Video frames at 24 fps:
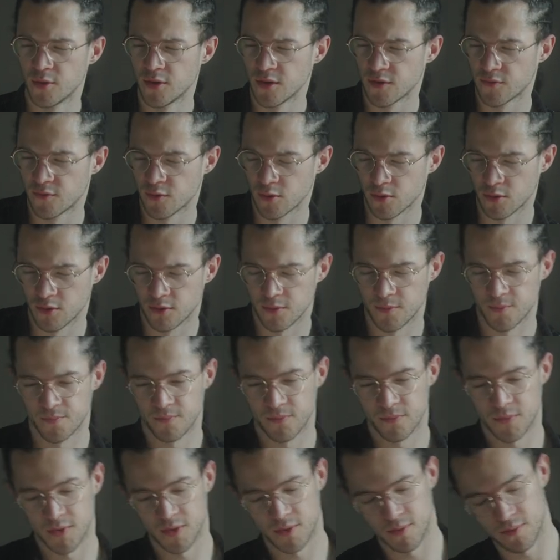it
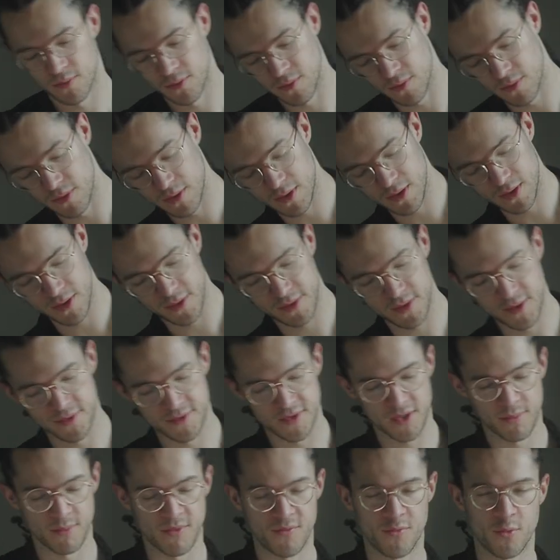didn't
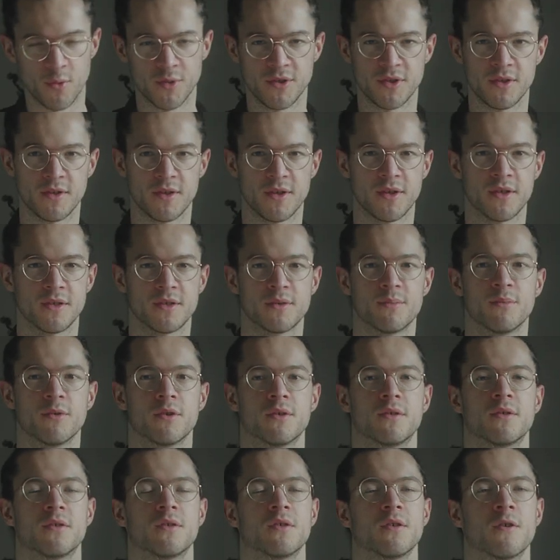take me 14 days,
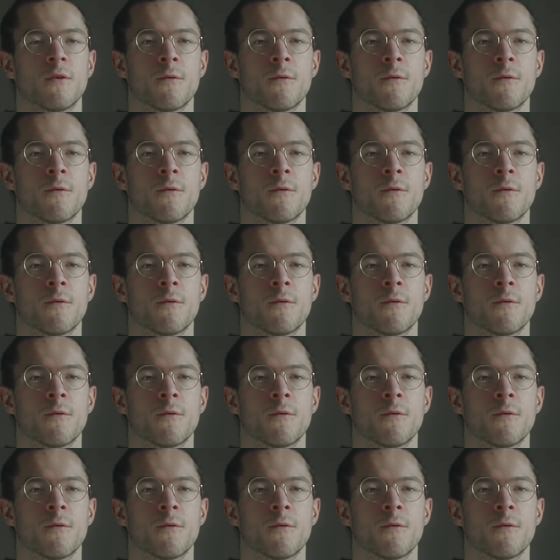but